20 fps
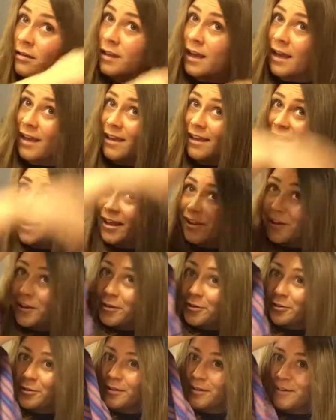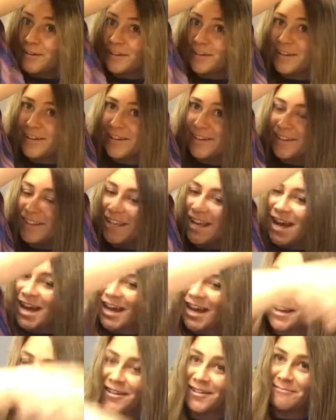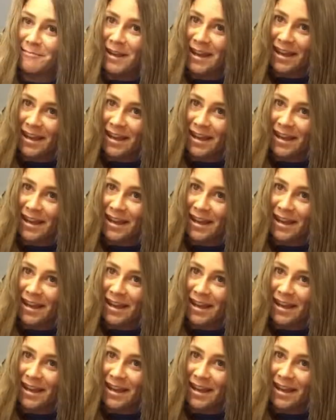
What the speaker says: That yellow dye on my